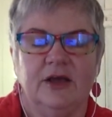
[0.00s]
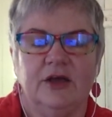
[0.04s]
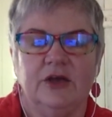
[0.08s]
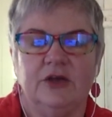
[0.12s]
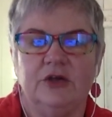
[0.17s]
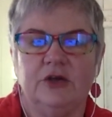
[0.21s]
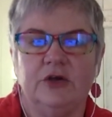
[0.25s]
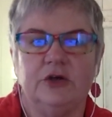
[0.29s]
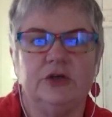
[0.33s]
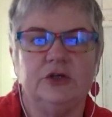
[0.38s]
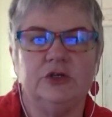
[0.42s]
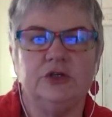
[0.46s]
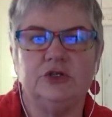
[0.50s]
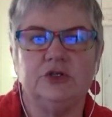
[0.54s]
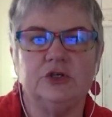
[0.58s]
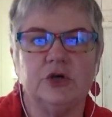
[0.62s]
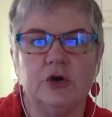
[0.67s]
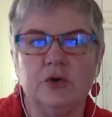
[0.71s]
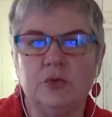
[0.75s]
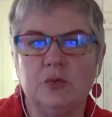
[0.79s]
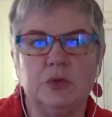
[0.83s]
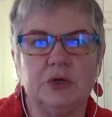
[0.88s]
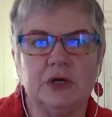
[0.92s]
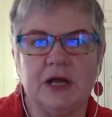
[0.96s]
You
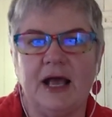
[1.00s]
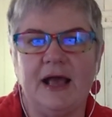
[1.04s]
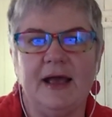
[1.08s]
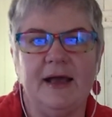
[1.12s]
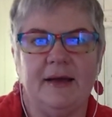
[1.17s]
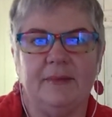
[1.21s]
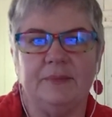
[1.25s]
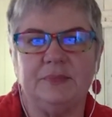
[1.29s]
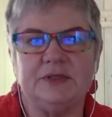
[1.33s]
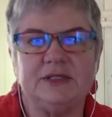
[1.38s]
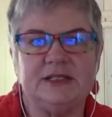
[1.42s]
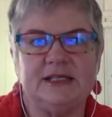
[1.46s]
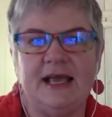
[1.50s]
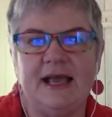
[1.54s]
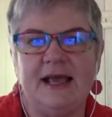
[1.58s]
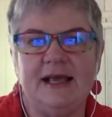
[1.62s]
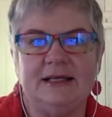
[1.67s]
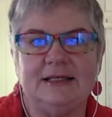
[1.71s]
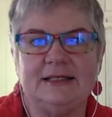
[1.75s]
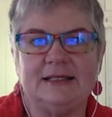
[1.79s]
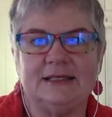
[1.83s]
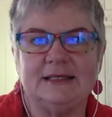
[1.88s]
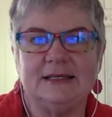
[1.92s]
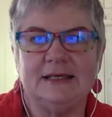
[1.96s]
don't want to upset